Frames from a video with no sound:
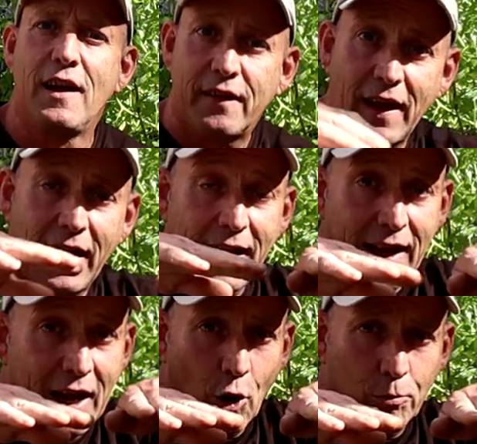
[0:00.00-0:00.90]
That
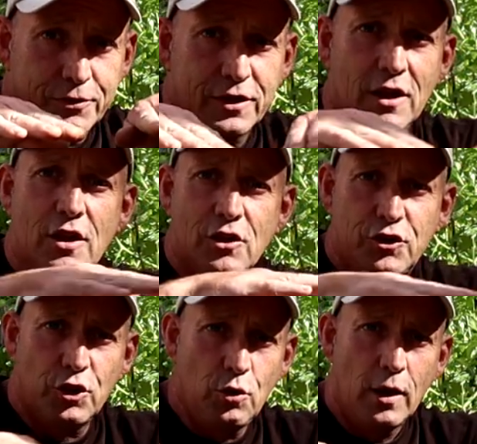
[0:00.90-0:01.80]
helped
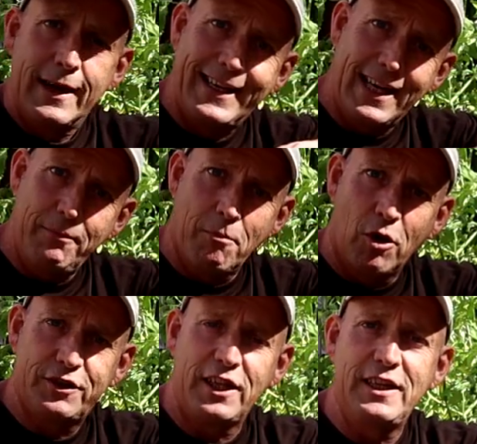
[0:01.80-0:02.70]
to keep
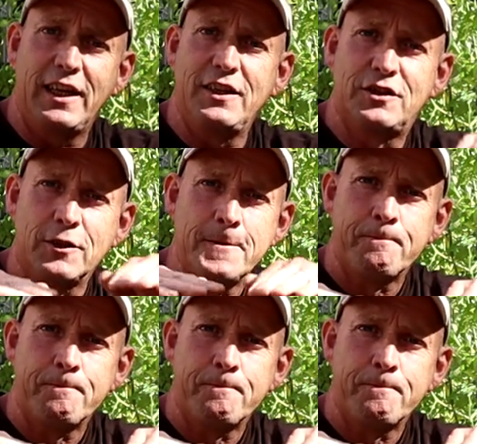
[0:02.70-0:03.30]
my seedlings